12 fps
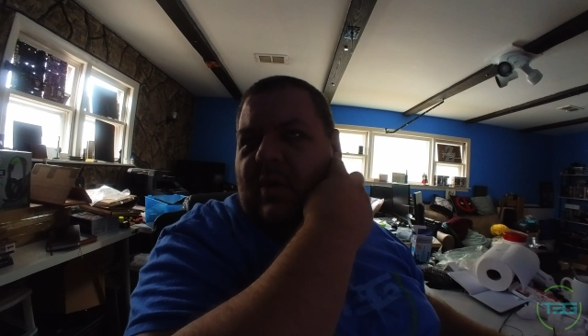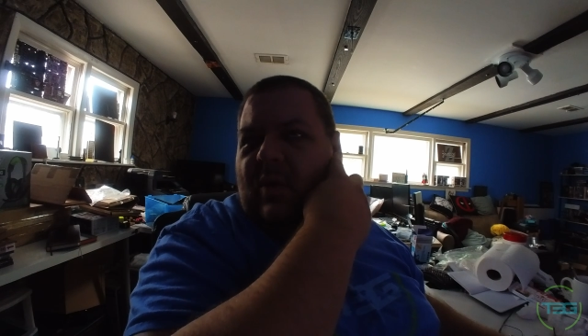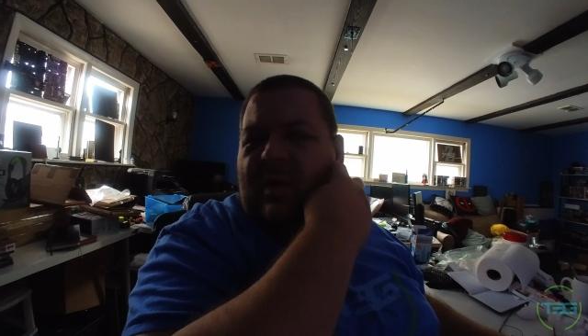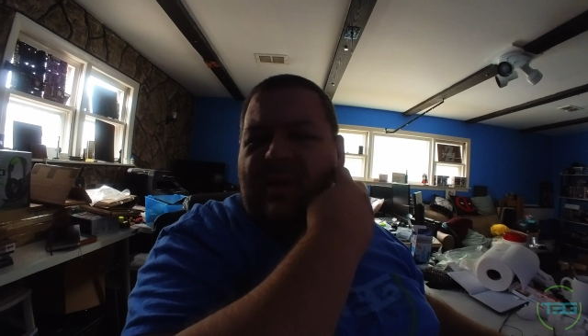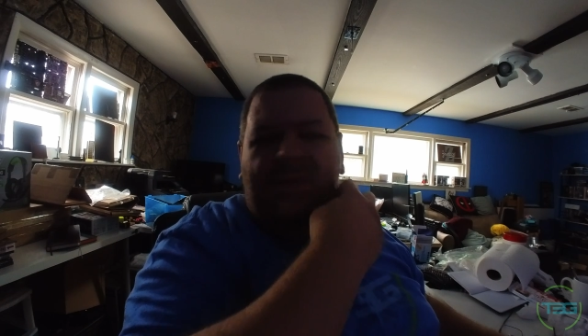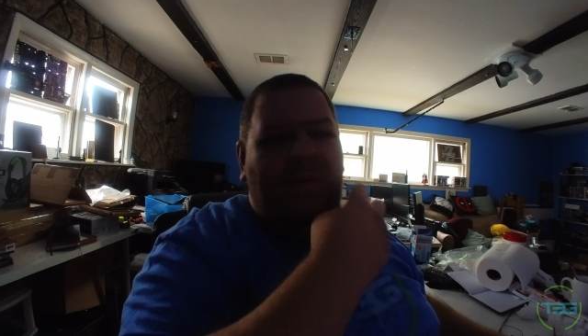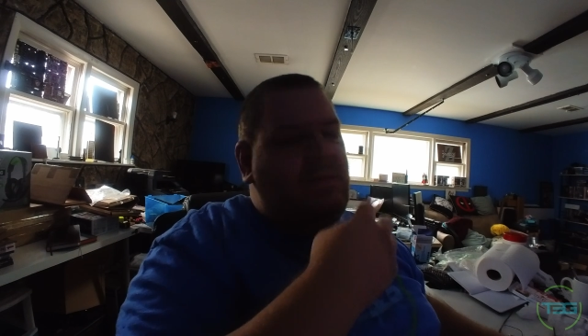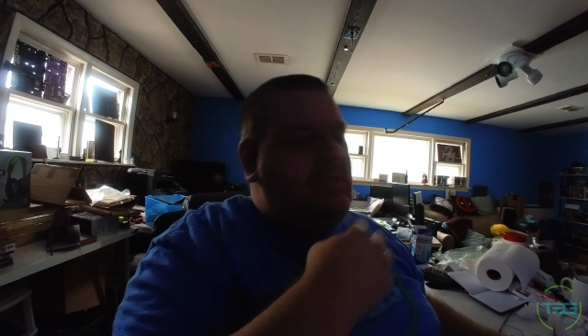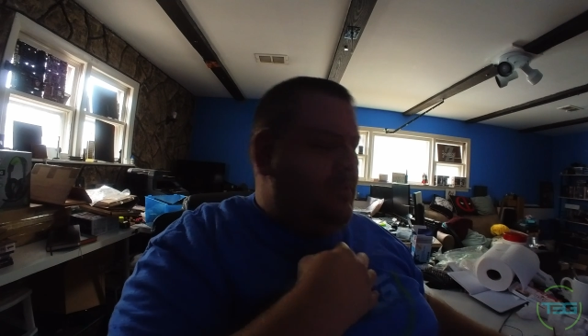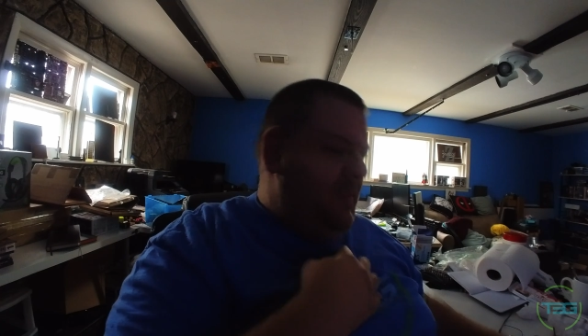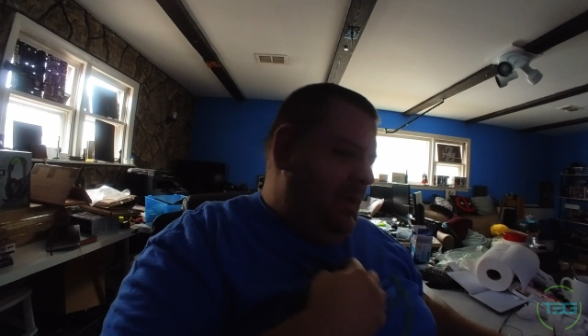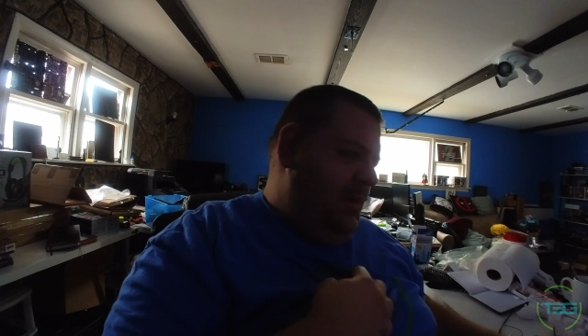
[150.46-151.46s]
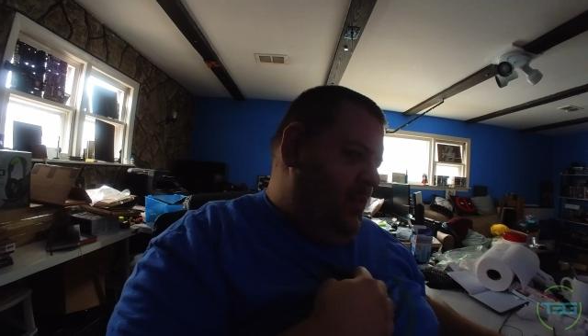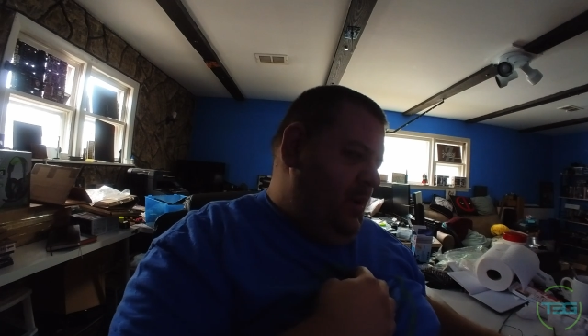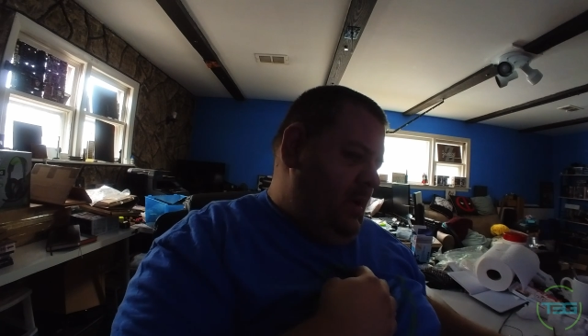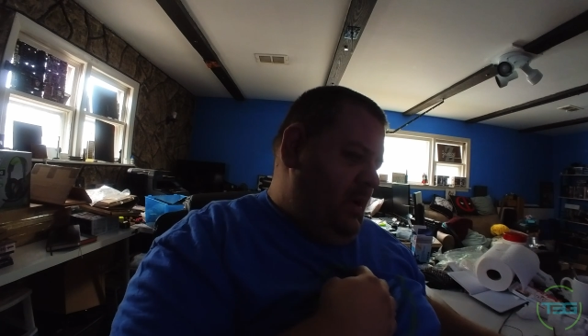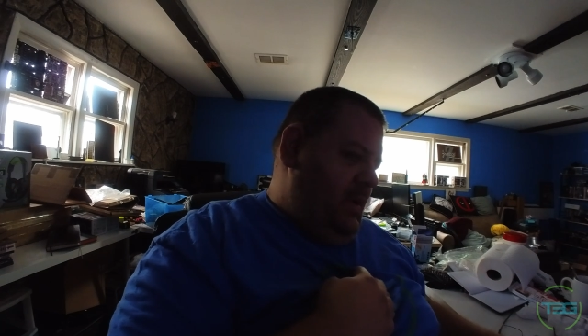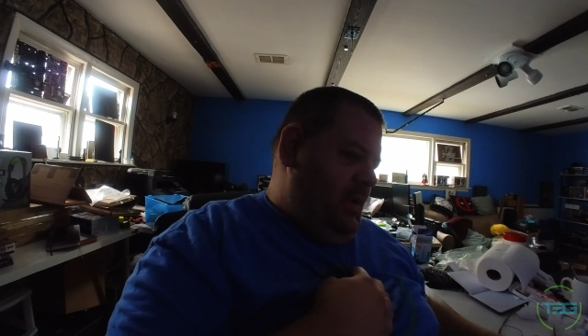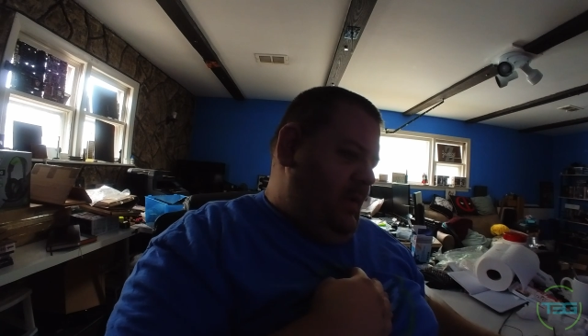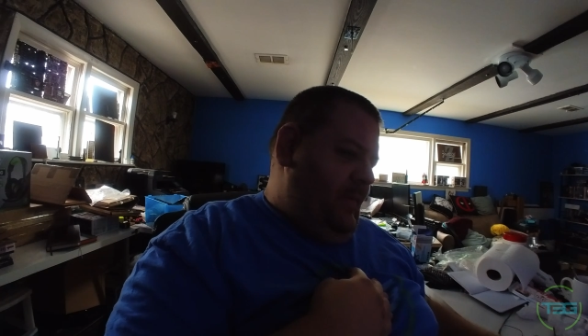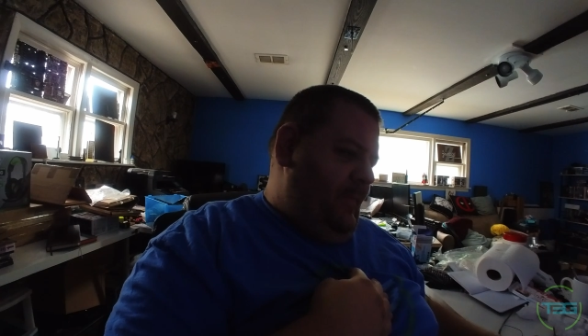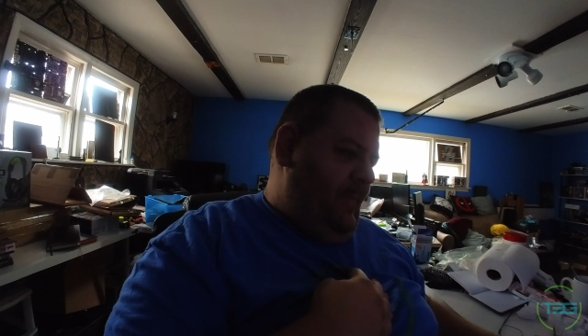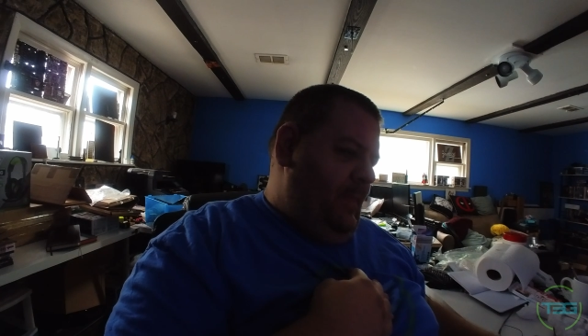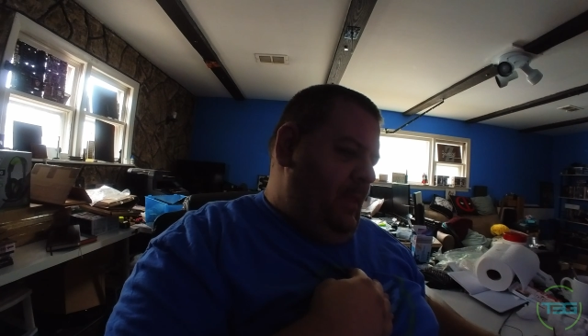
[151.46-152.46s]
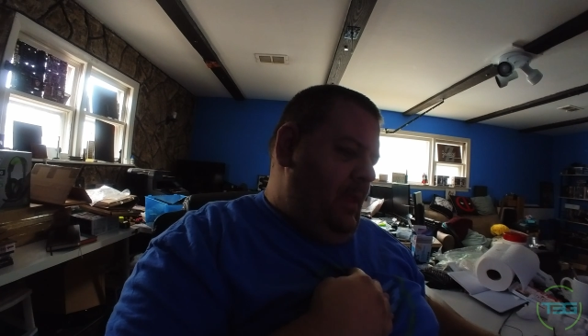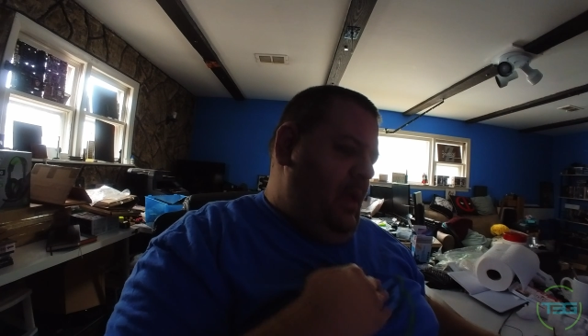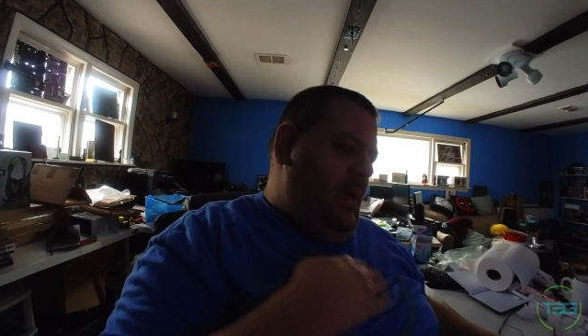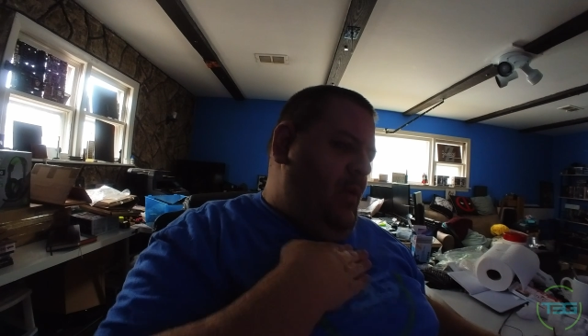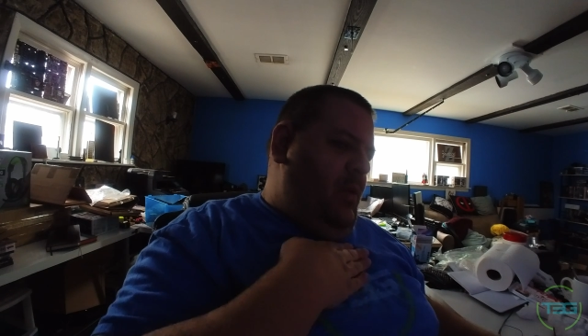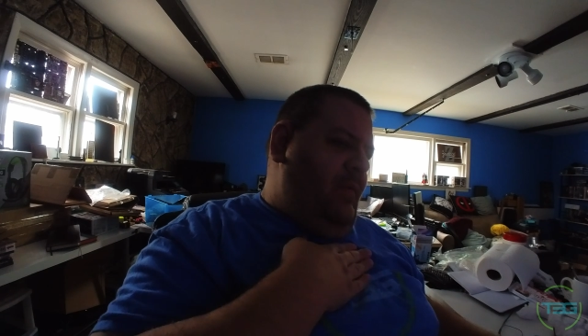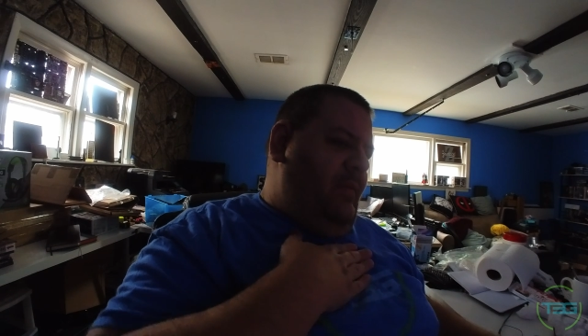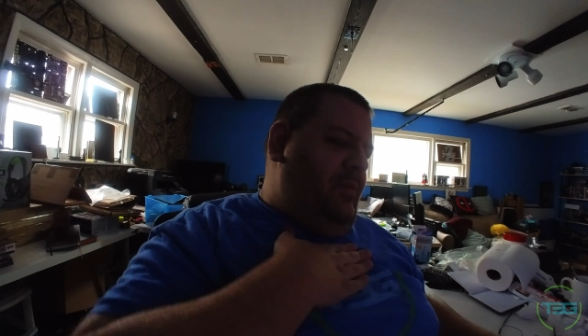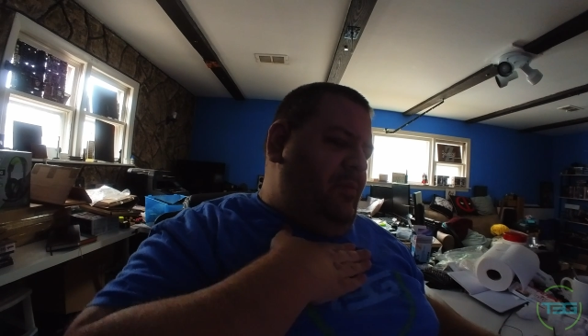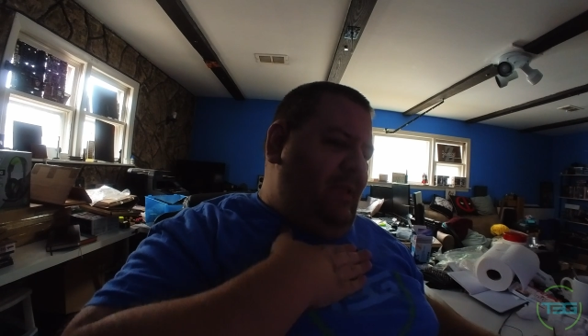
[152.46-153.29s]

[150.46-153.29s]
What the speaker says: What if I was to make a pot? What if